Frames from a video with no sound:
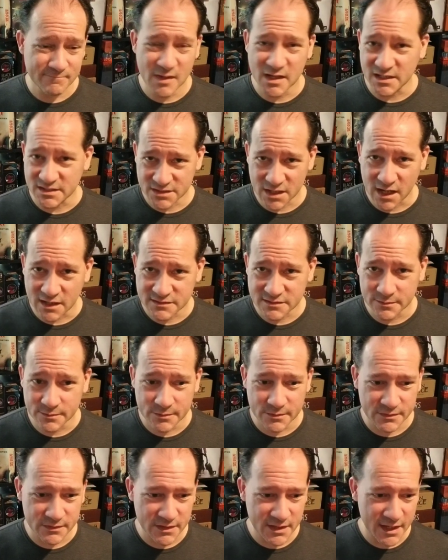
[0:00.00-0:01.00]
And it's
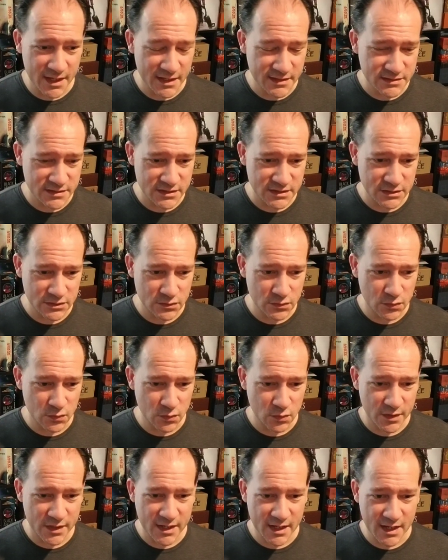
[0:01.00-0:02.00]
awesome that
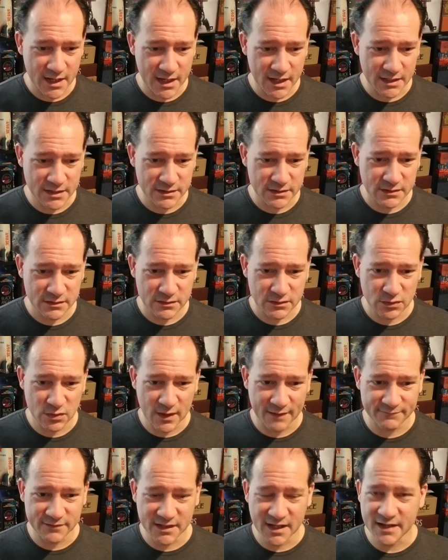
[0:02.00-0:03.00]
you
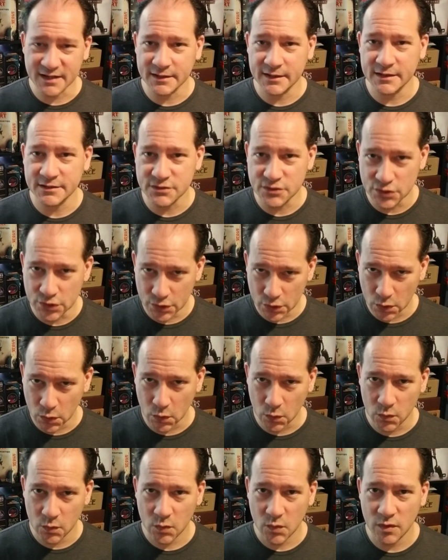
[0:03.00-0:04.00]
have to kind of get to
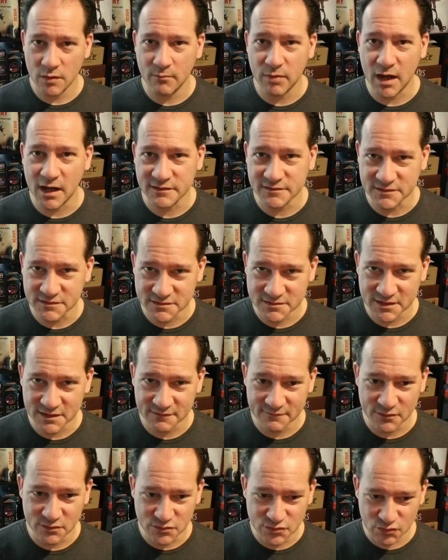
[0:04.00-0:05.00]
know the bosses. And
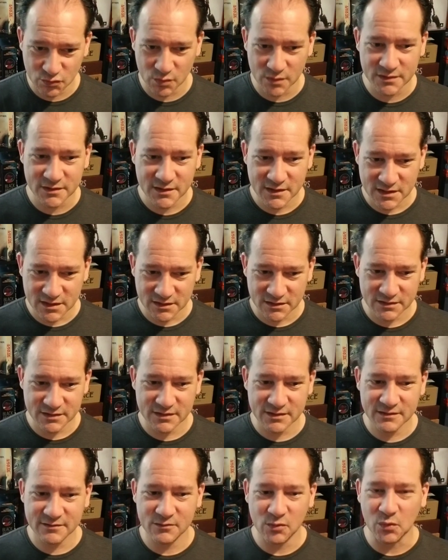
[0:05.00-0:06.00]
if you do it
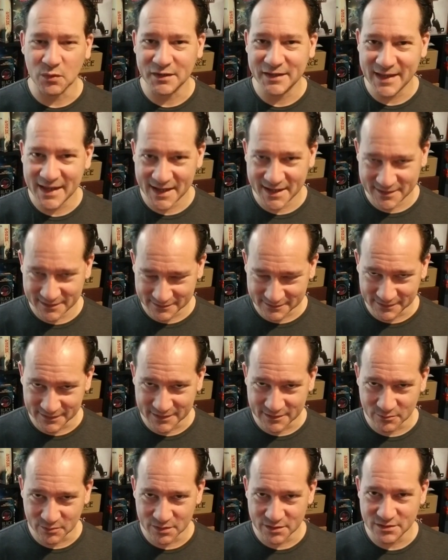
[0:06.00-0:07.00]

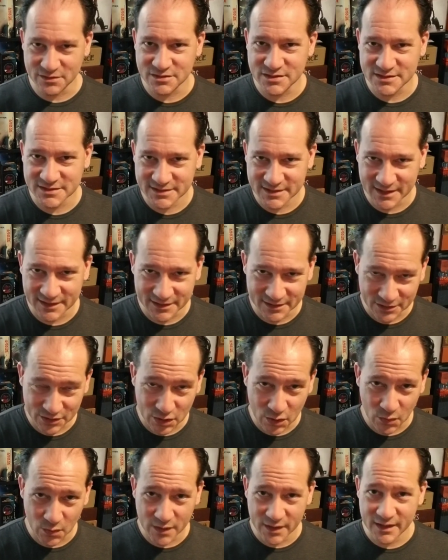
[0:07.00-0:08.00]
organically, where you're just kind of
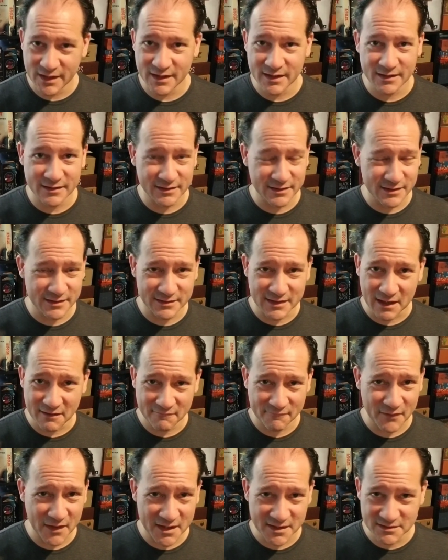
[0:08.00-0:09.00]
go in and you hit
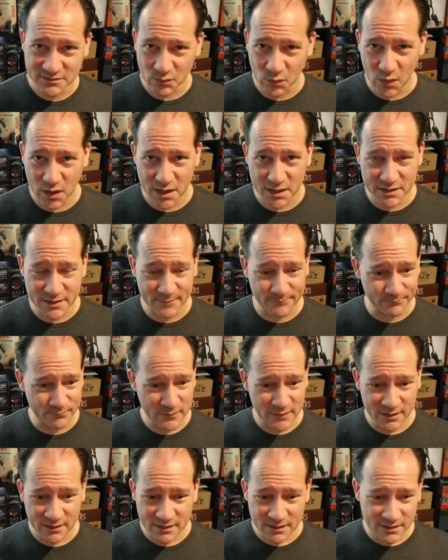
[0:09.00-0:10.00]
that phase 1 and
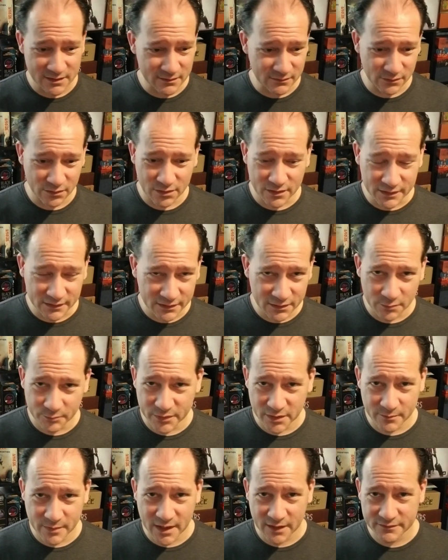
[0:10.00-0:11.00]
you learn a little
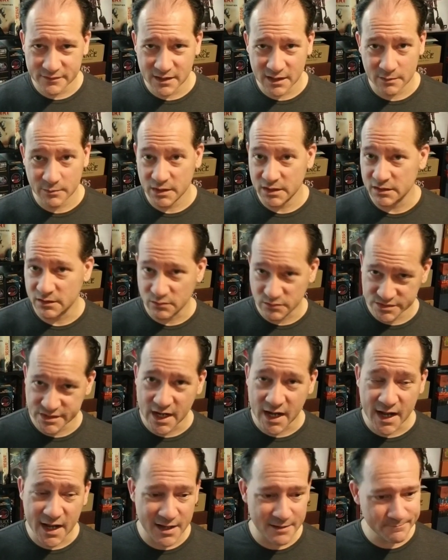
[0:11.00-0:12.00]
bit about the enemy and you
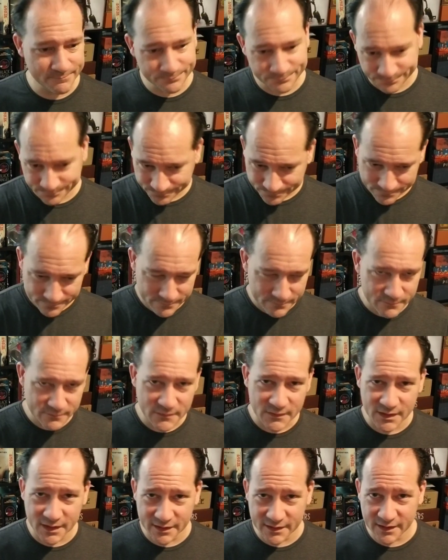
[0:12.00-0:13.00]
die,
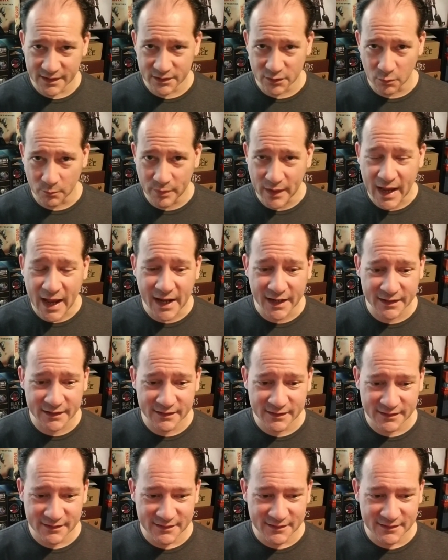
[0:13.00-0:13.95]
now you got to go back.